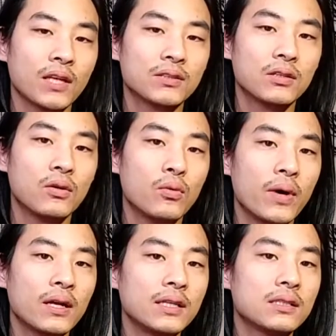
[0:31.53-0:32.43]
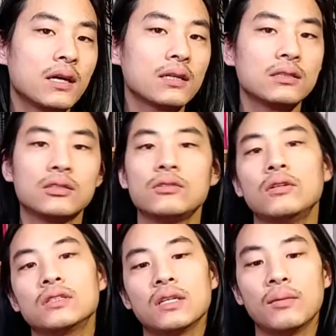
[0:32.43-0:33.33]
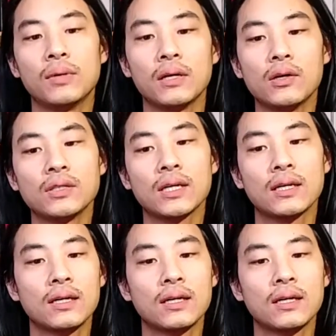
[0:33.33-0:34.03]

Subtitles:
So when I talk to students about